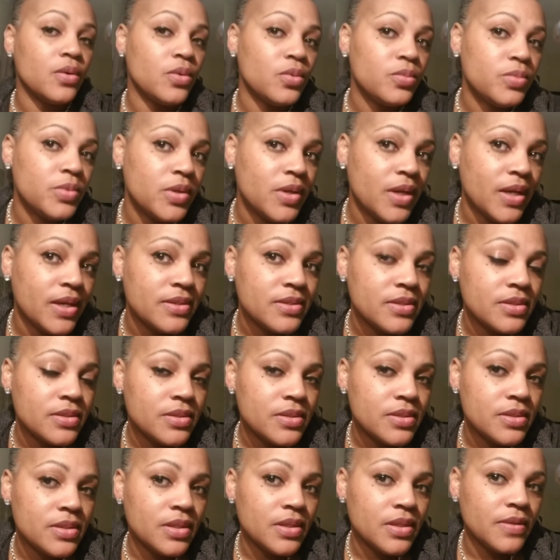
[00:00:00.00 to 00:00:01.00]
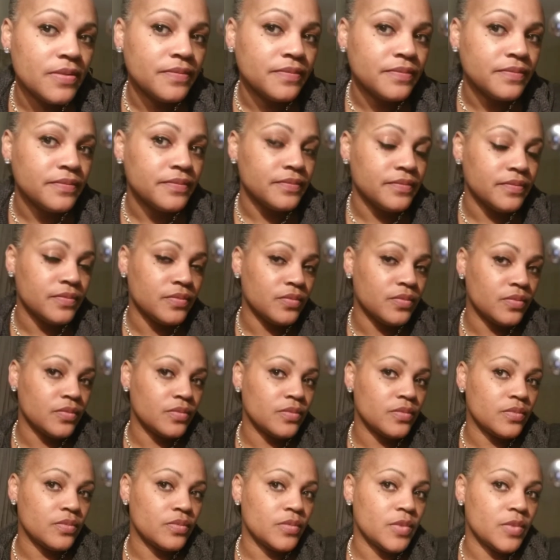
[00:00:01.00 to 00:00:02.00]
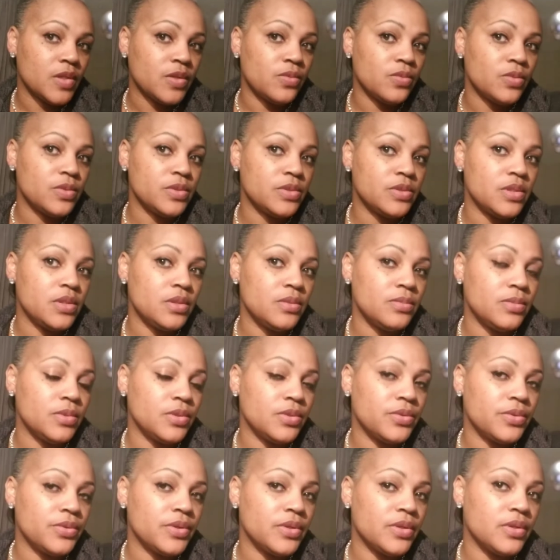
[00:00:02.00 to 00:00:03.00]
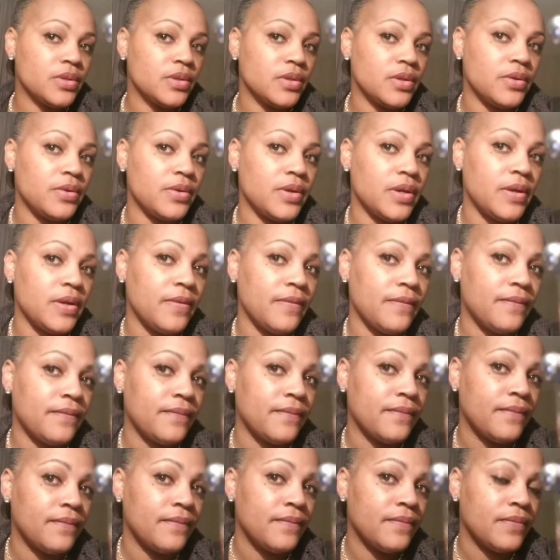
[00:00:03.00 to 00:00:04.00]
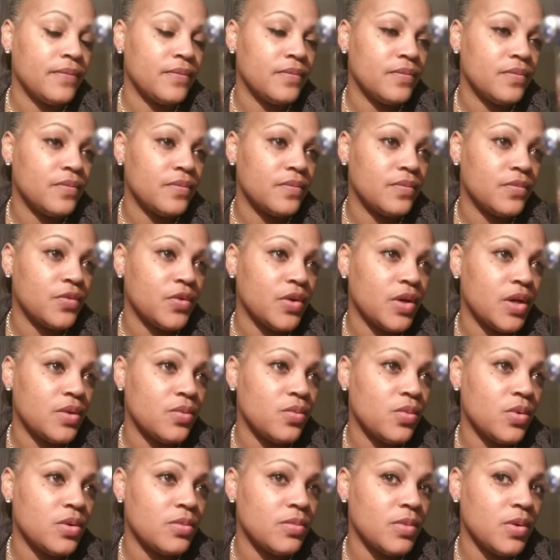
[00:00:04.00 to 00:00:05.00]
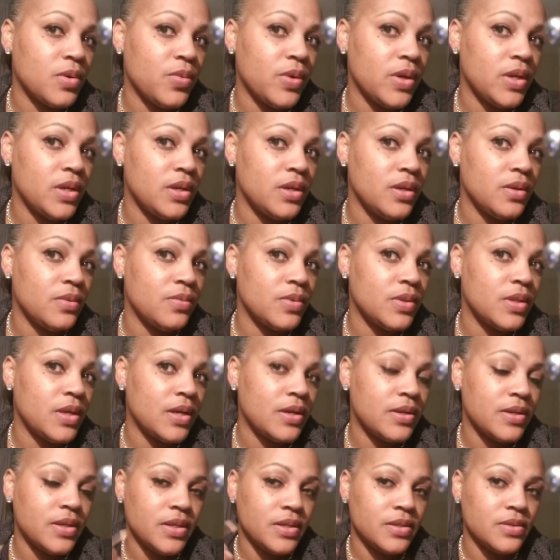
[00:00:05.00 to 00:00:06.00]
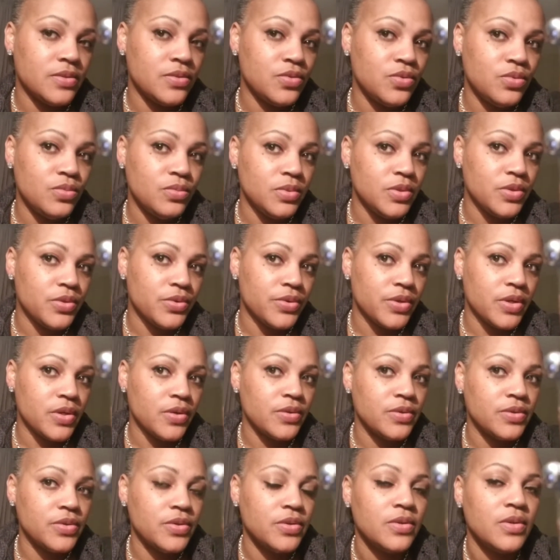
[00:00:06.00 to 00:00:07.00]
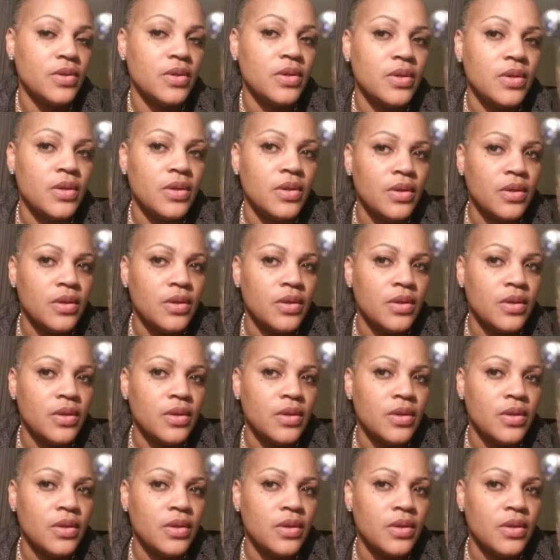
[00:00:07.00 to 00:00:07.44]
I hope you guys can see. I don't want it to get blurry. All right, trying to work my way in without it getting too blurry on you.